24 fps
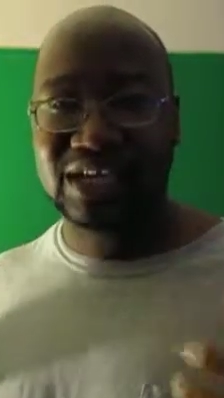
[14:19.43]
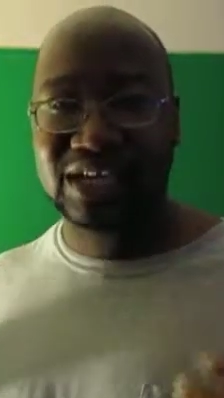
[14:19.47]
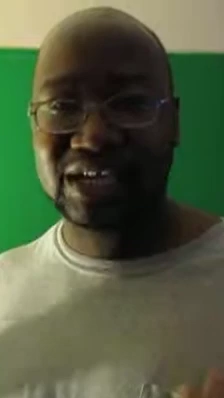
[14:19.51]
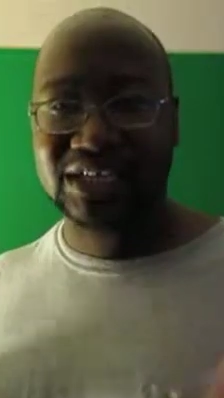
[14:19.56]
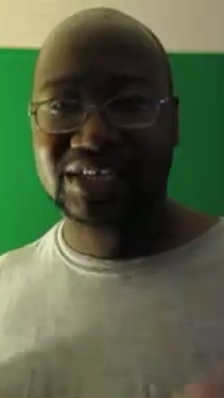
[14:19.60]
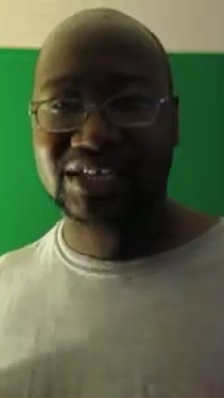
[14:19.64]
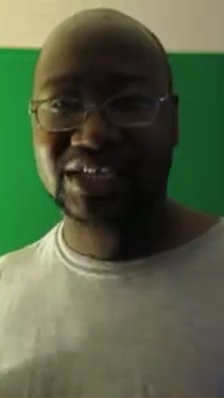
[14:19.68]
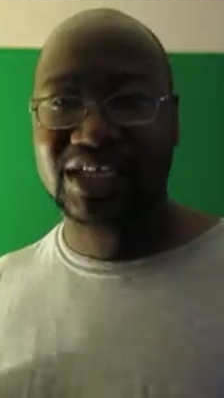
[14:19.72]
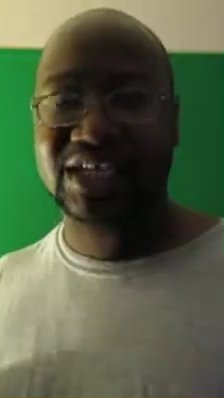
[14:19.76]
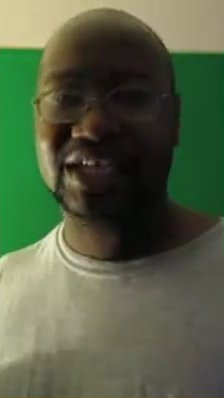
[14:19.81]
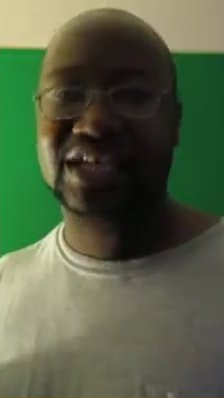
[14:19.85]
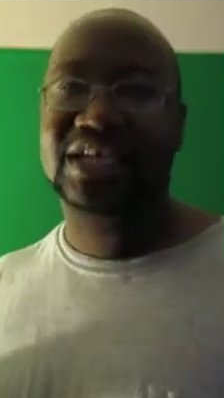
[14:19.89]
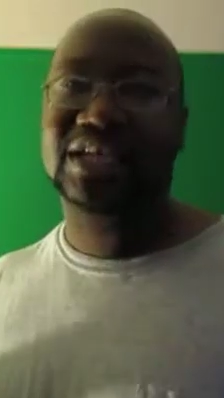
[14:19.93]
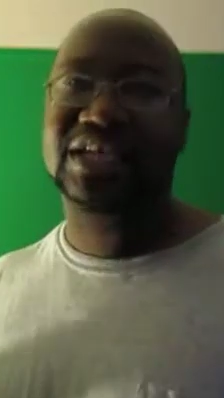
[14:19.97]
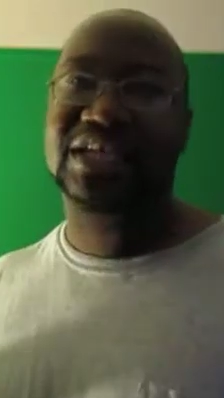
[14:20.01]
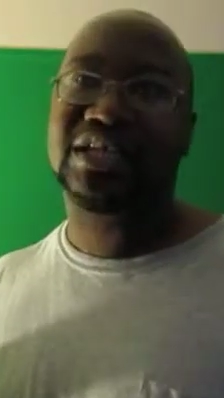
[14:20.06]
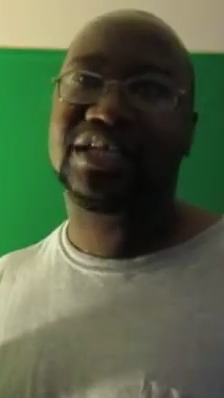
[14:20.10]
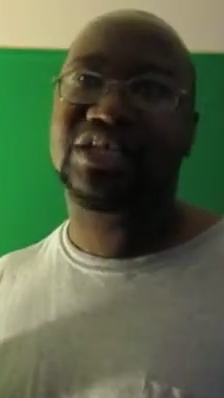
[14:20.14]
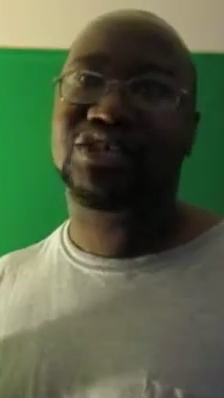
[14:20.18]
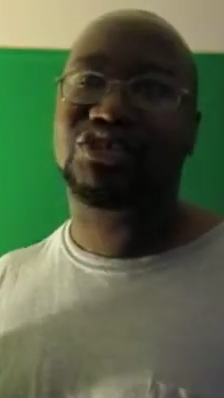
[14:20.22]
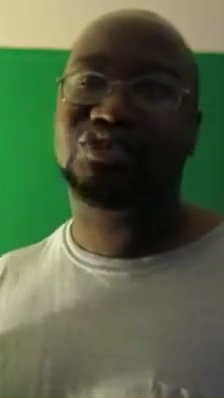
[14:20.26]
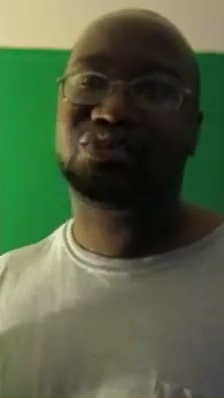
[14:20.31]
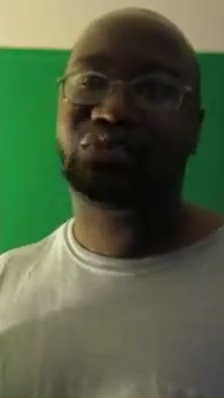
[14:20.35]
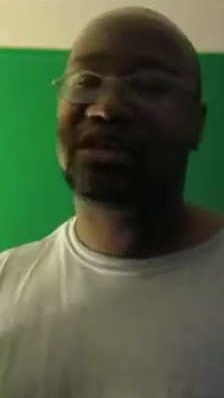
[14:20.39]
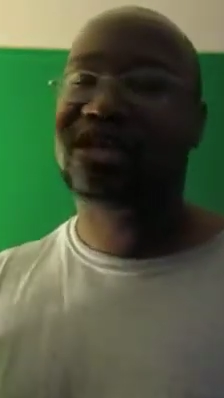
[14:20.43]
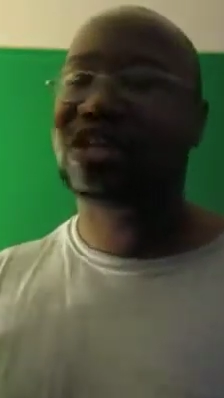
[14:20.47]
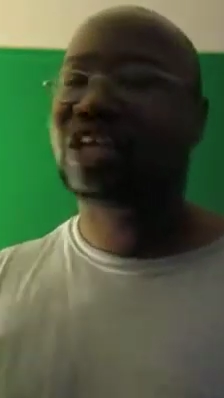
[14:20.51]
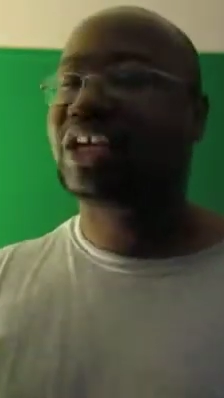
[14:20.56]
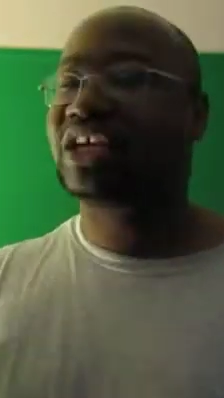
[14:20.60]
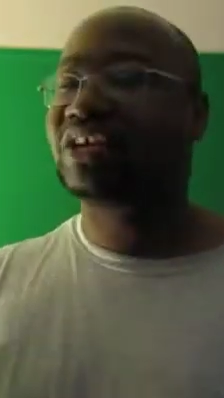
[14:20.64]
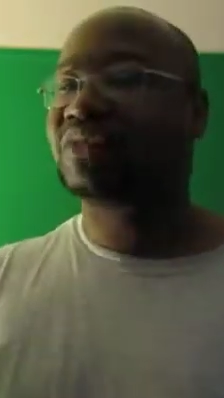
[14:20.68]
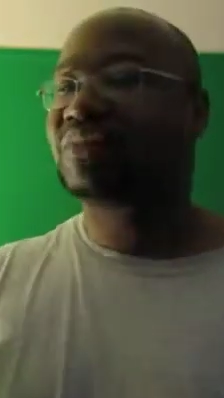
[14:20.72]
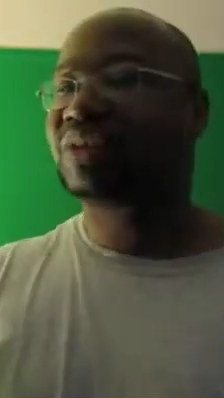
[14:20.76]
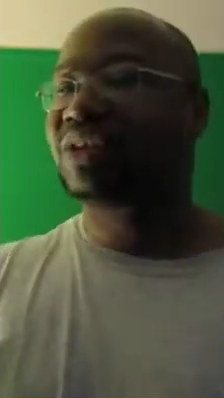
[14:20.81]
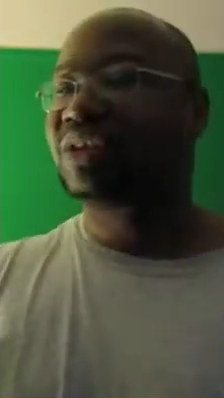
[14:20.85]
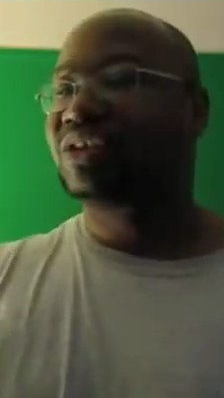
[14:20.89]
it's like they're trying to
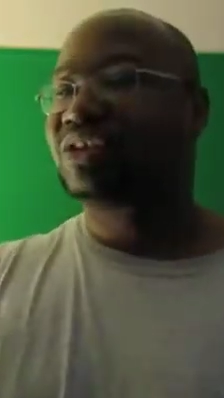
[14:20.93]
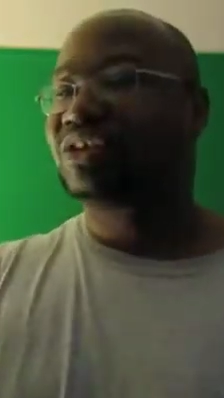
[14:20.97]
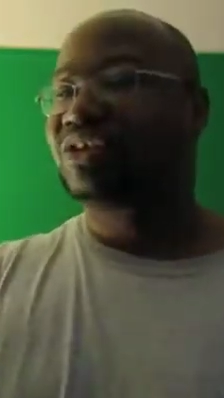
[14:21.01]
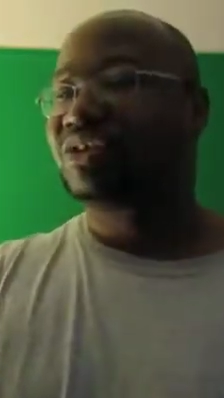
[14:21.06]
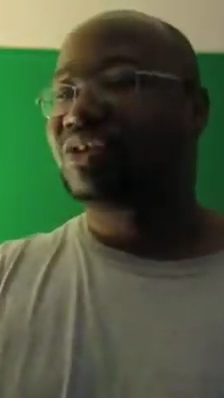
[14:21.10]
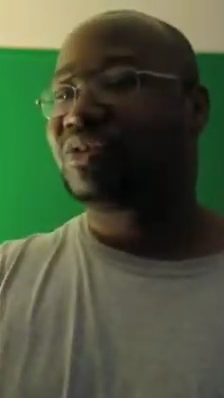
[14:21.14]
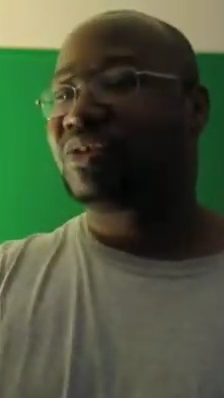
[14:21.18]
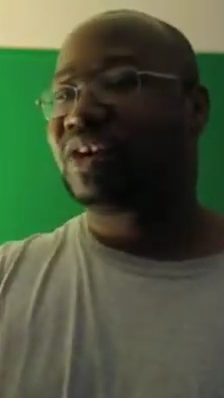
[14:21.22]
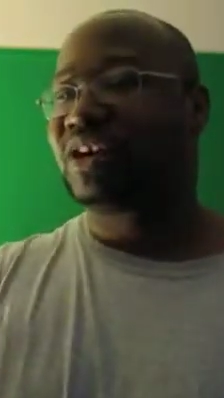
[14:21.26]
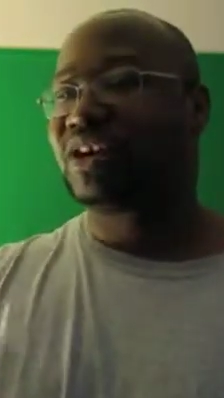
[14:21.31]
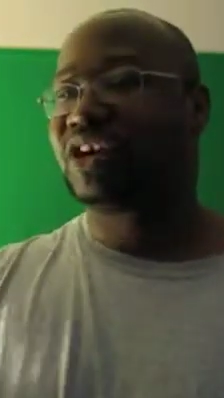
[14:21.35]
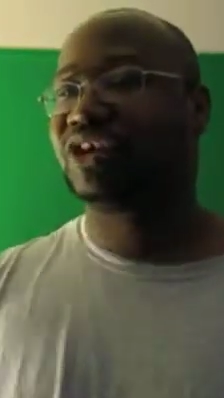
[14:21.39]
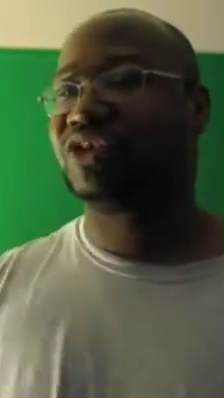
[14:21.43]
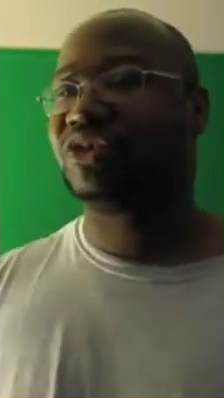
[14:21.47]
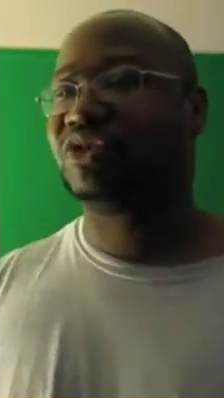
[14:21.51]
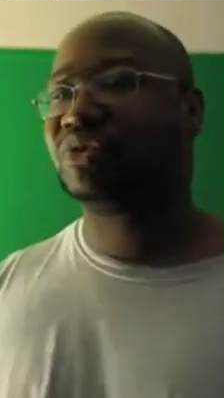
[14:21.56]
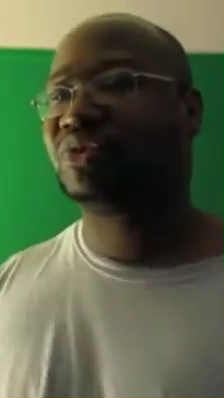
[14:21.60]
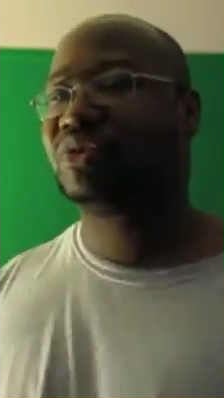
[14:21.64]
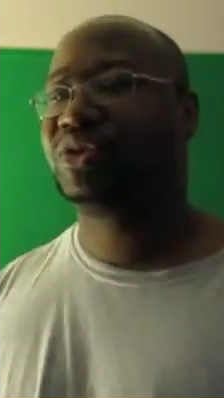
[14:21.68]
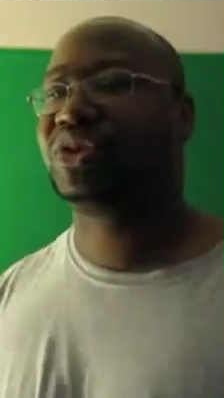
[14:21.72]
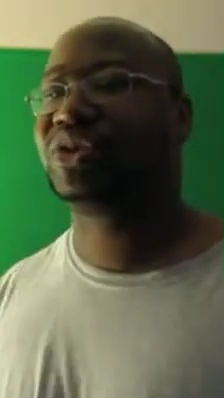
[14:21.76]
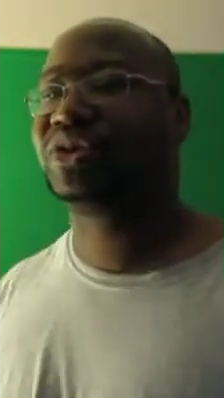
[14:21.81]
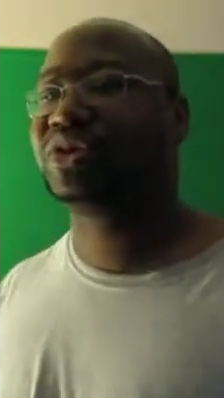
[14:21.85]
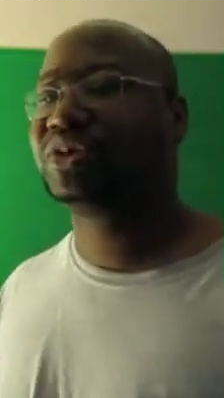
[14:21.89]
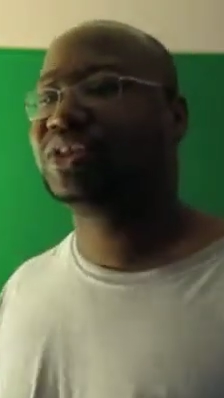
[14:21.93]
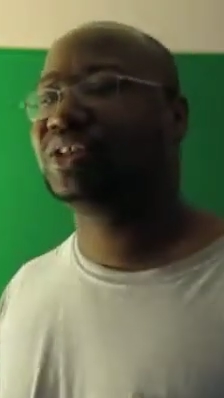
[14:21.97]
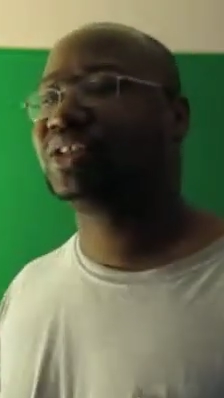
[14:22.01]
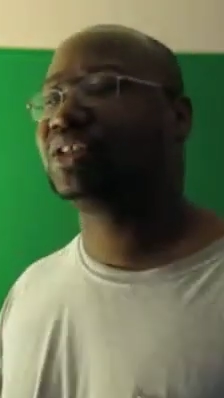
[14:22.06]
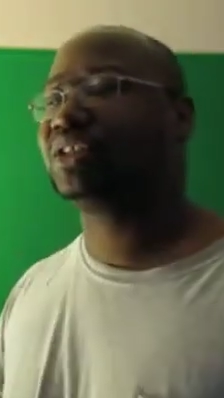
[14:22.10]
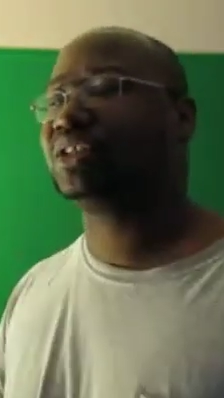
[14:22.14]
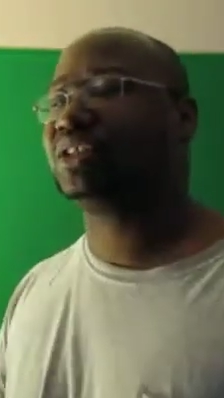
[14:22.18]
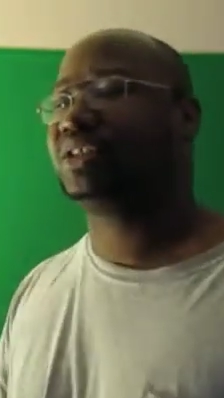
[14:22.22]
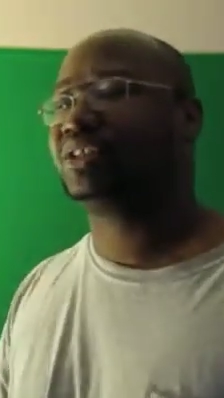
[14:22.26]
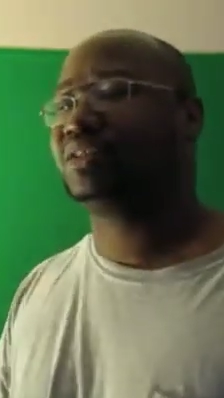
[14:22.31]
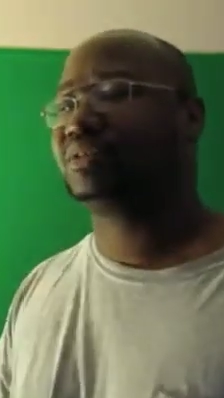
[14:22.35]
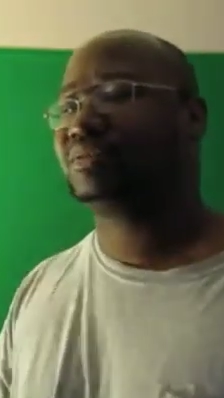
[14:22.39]
get ready to create a new
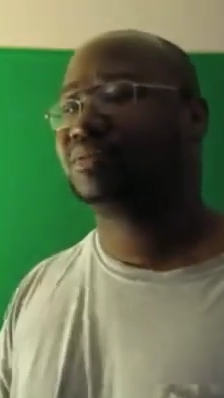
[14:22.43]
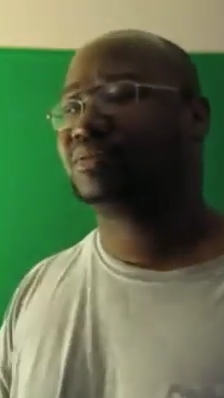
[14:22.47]
currency